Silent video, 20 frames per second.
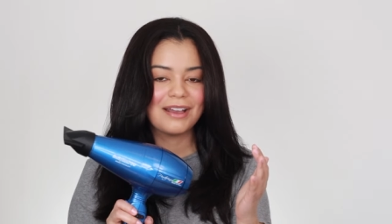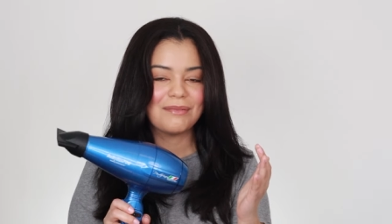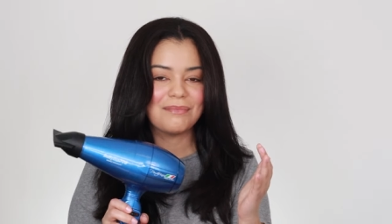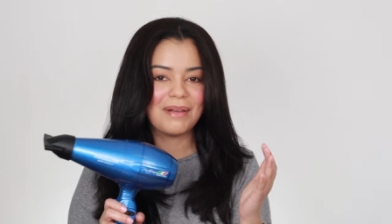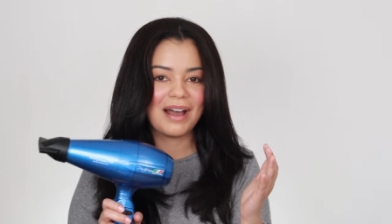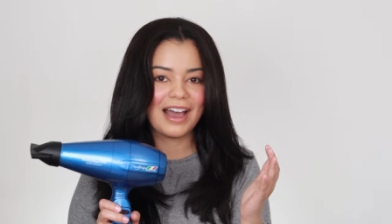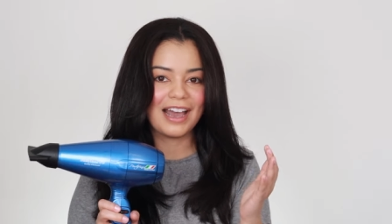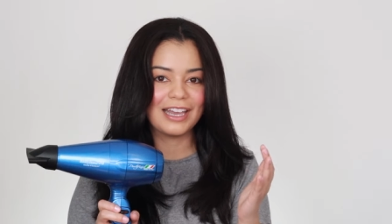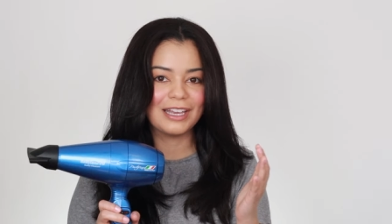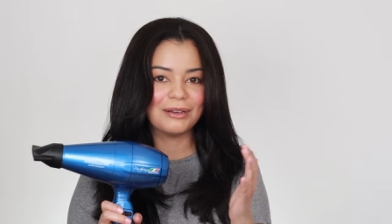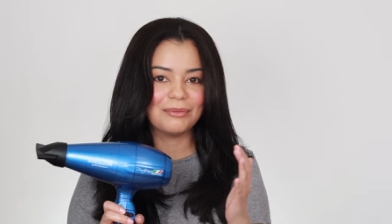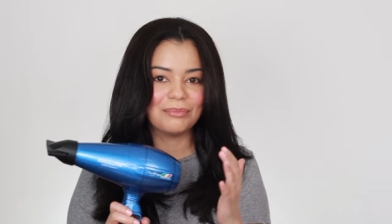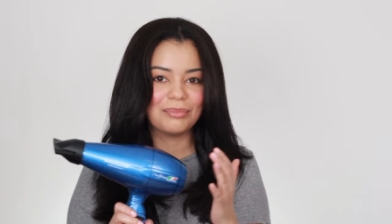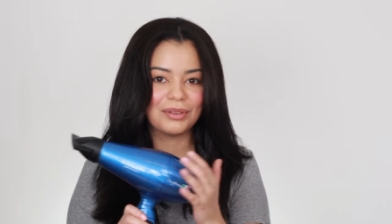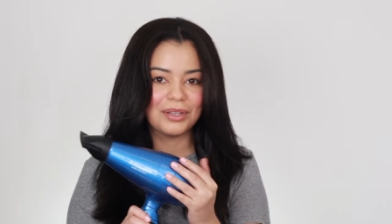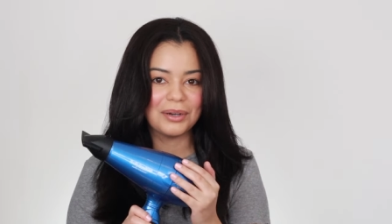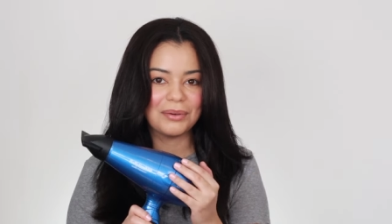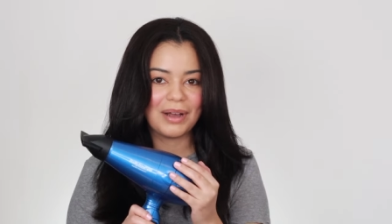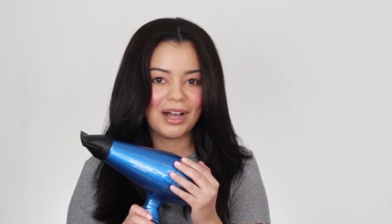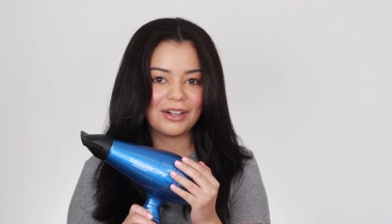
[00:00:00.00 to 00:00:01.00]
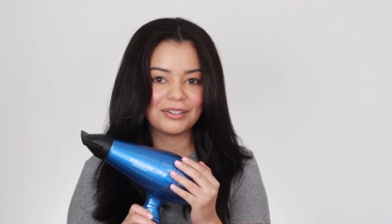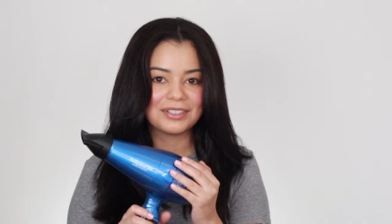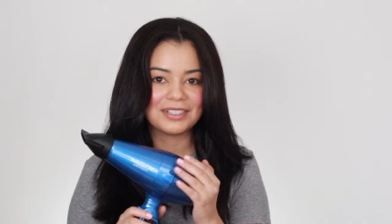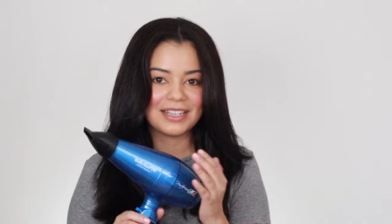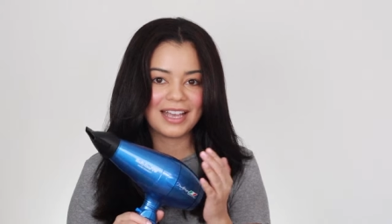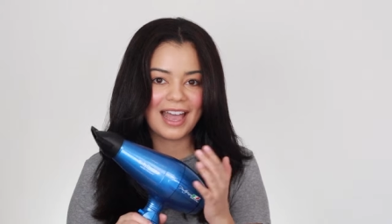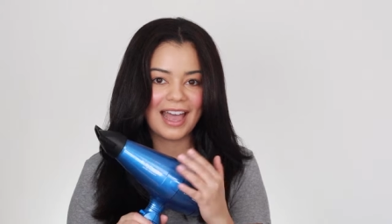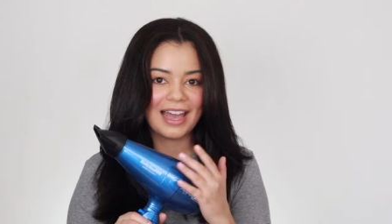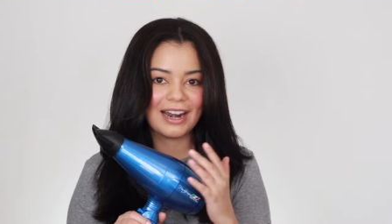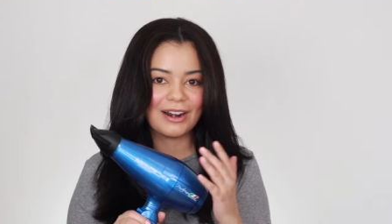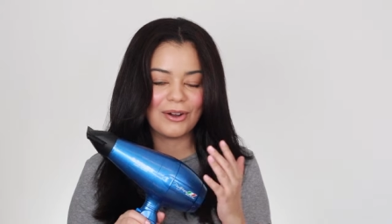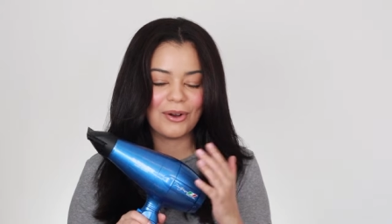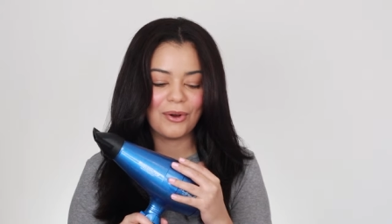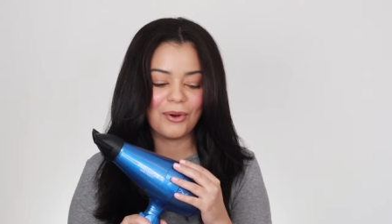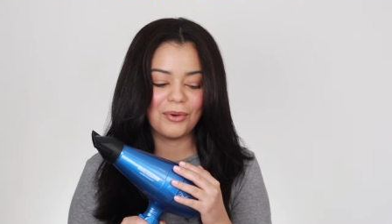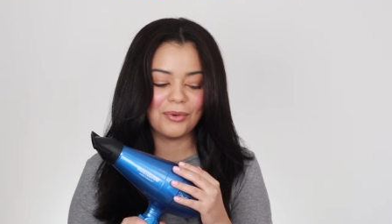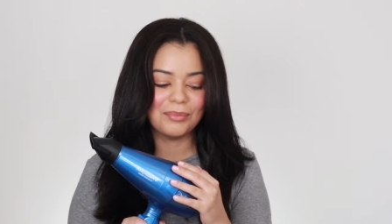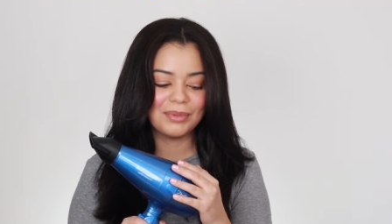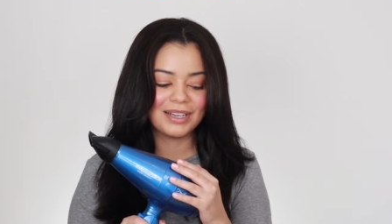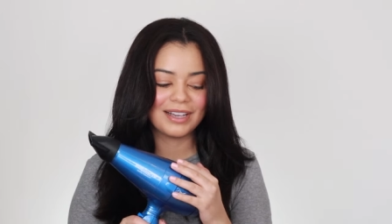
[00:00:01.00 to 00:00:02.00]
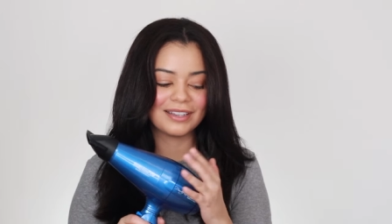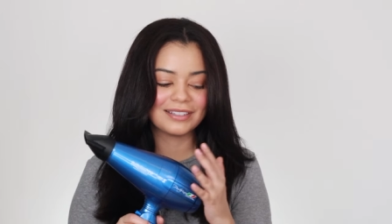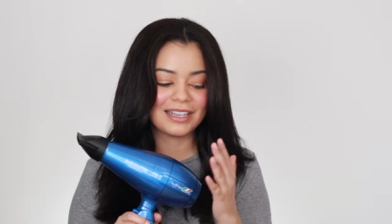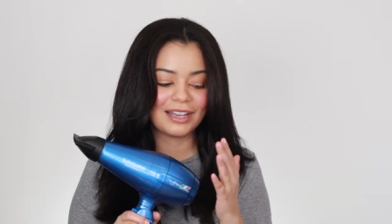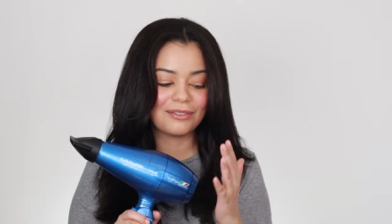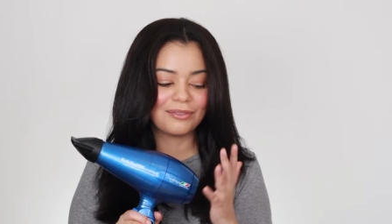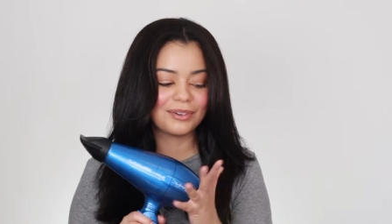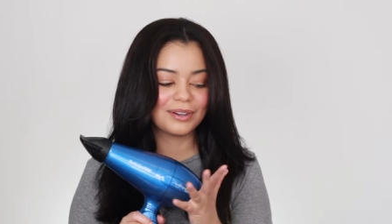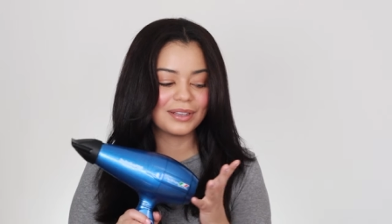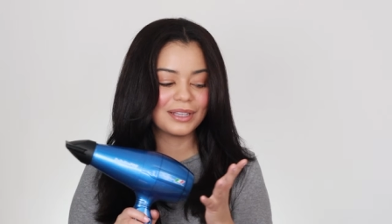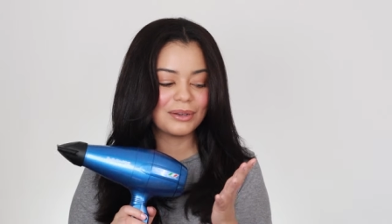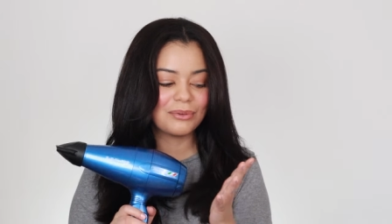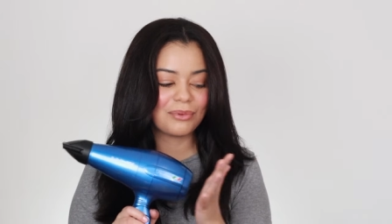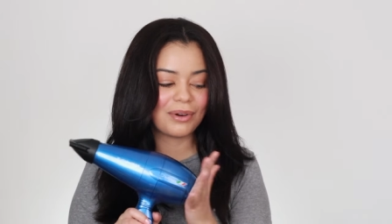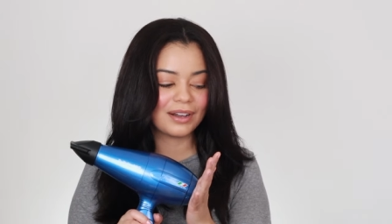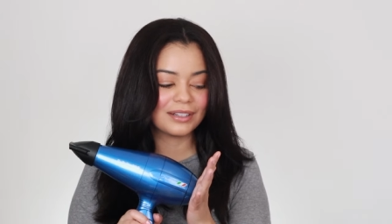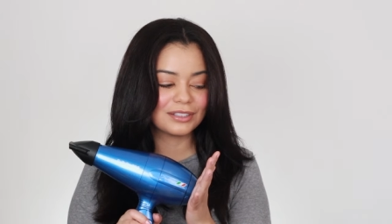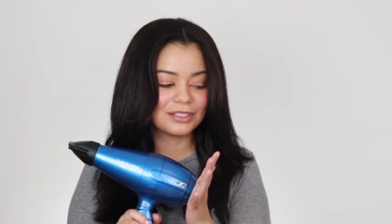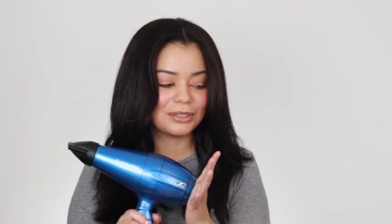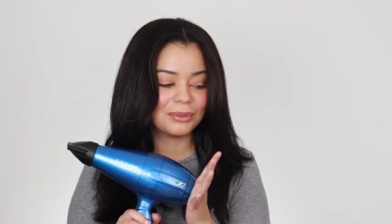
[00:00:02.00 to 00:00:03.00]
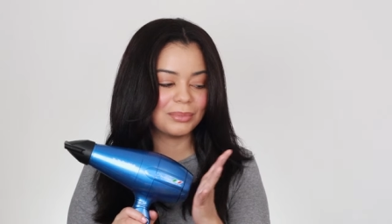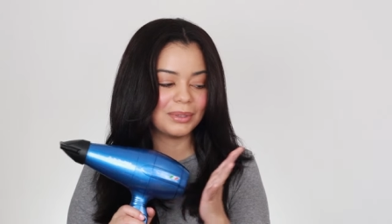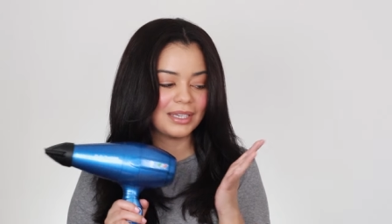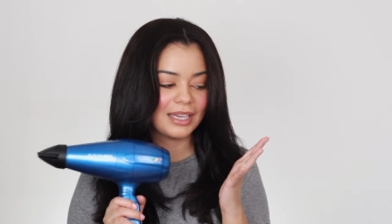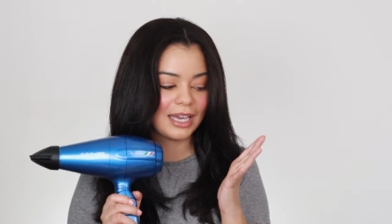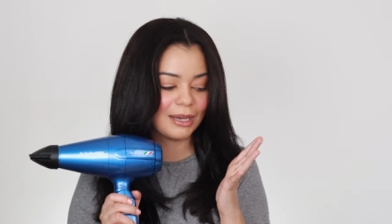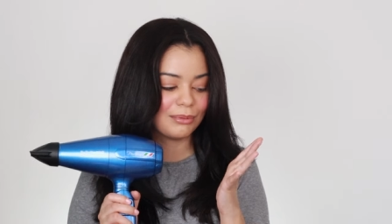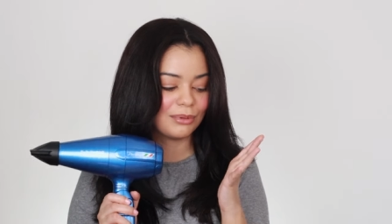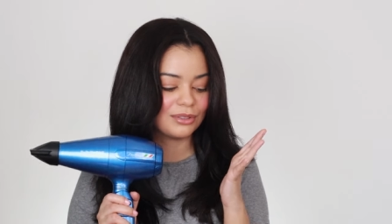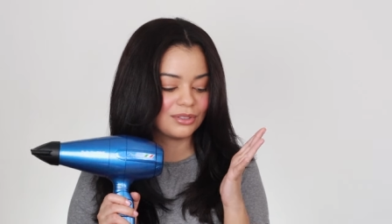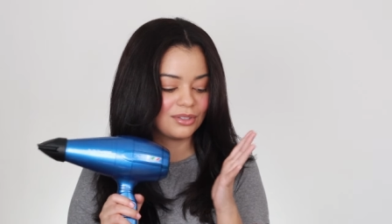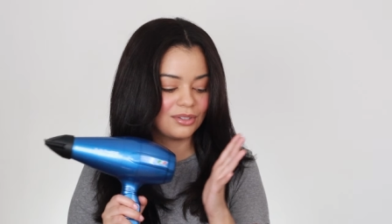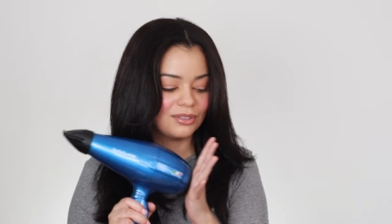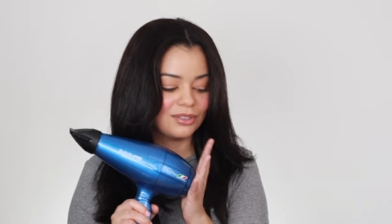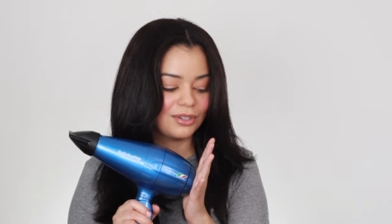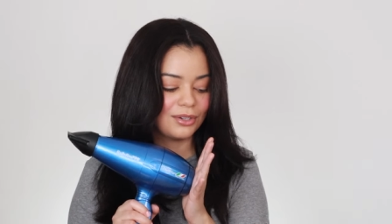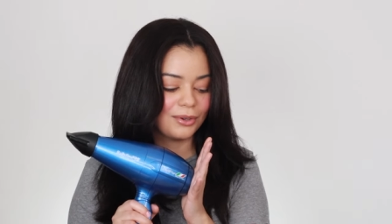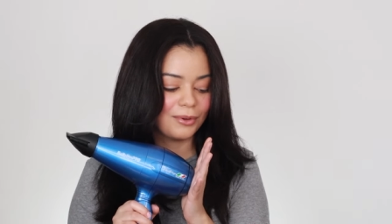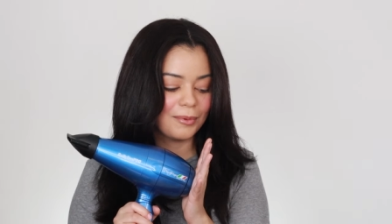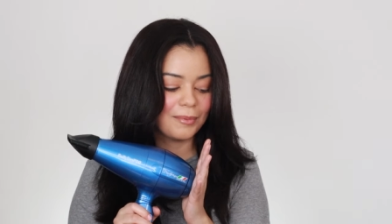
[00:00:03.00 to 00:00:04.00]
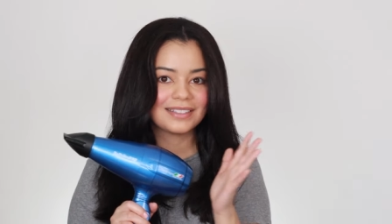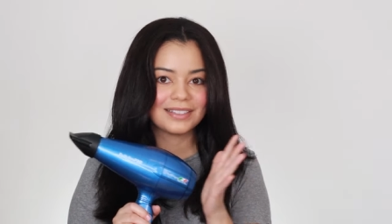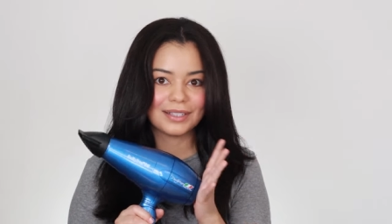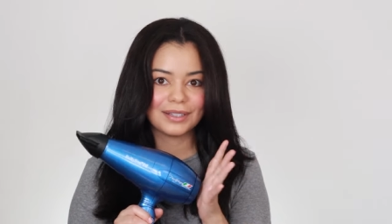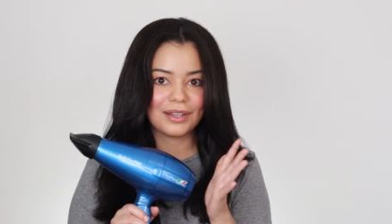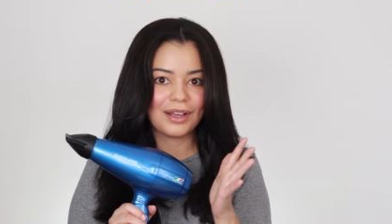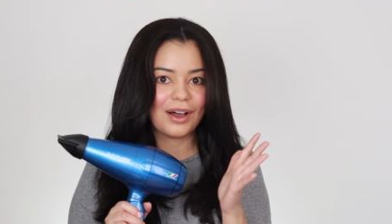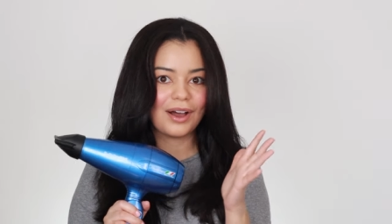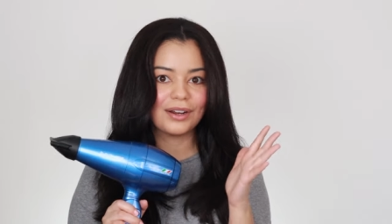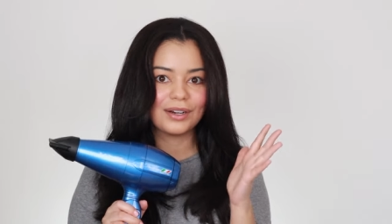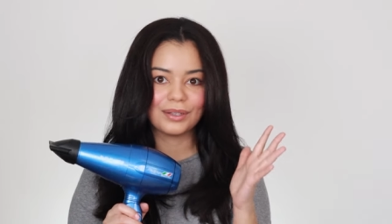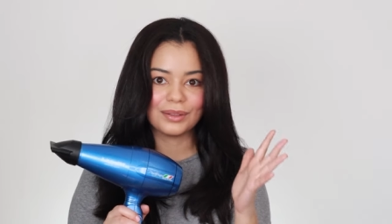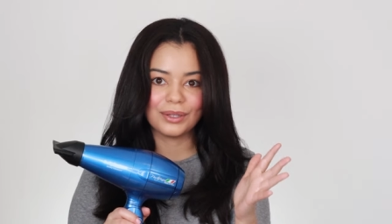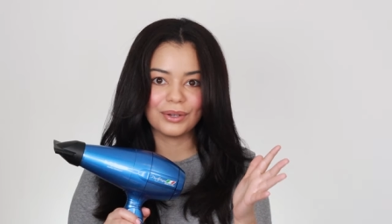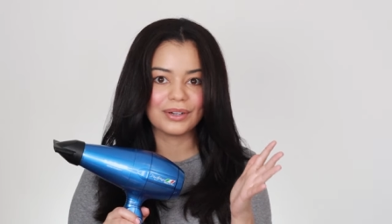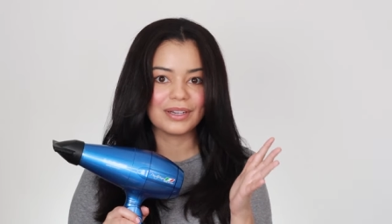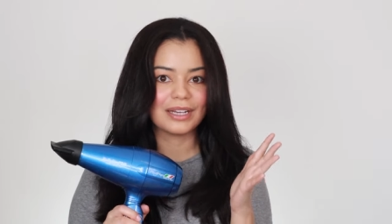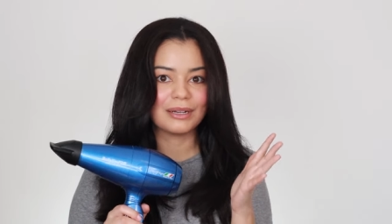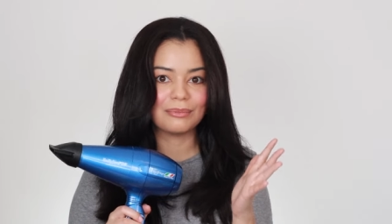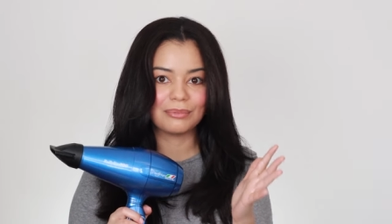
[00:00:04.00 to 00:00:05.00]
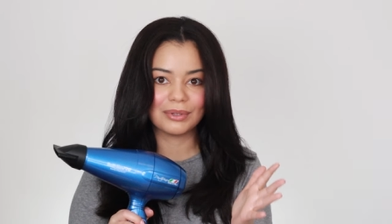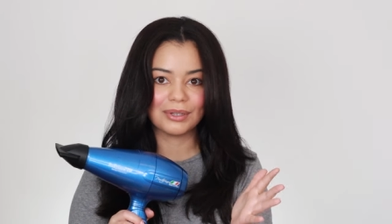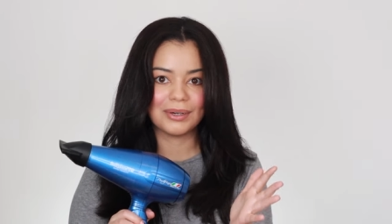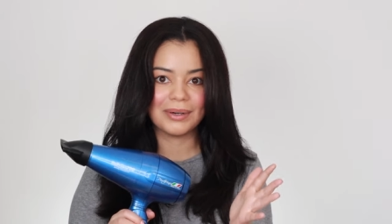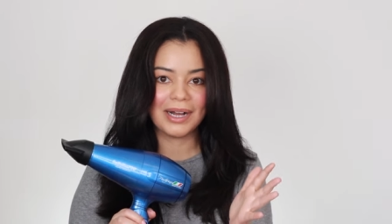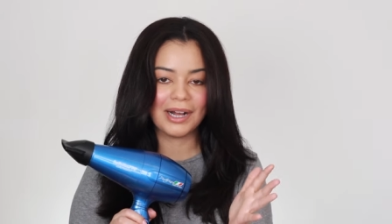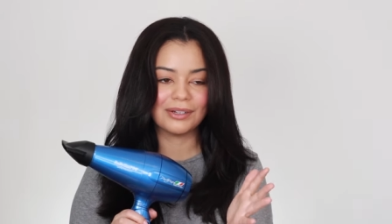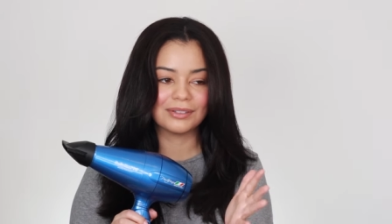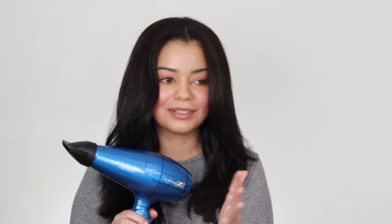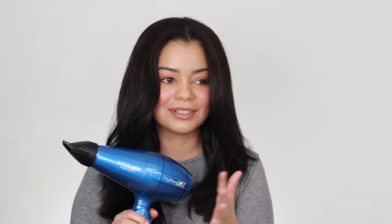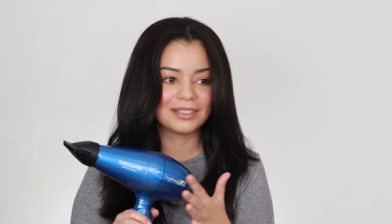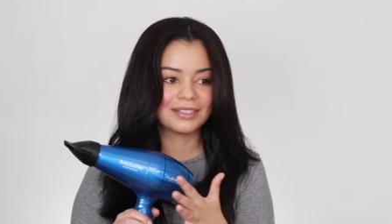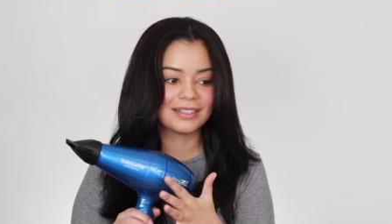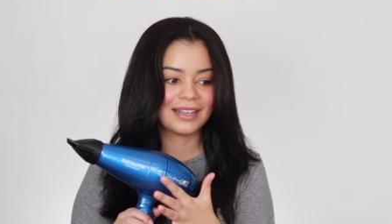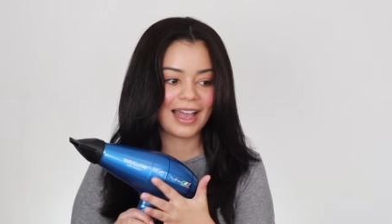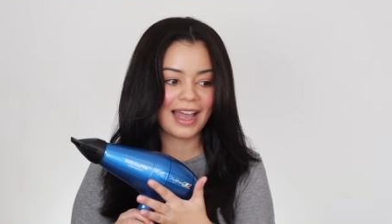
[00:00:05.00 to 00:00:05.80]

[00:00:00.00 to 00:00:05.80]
my blowouts at home because I really want to be able to do salon looking blowouts